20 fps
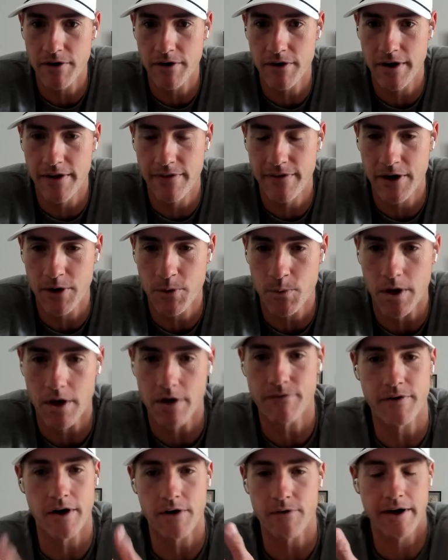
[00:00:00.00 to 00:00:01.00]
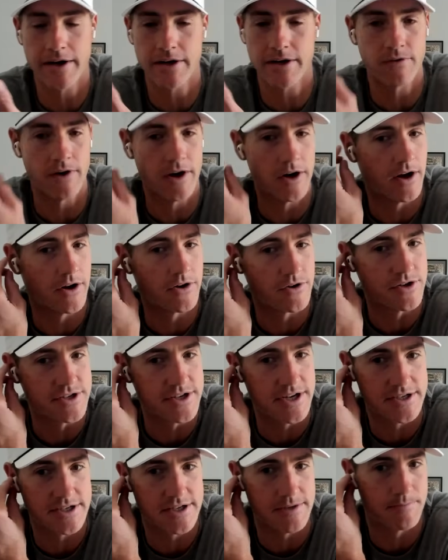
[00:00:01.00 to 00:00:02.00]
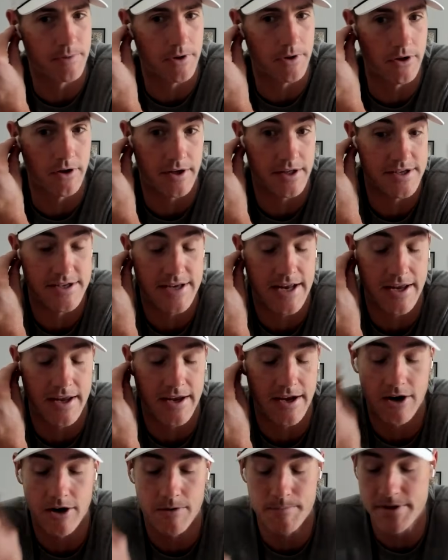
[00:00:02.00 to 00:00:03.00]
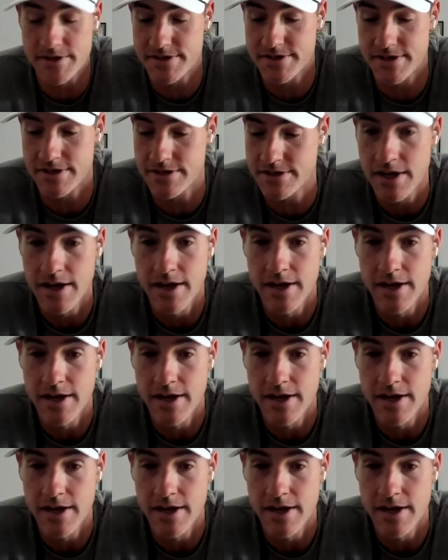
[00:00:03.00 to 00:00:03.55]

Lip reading: and then a qualifier ranked around 160. But look, he's taking care of business.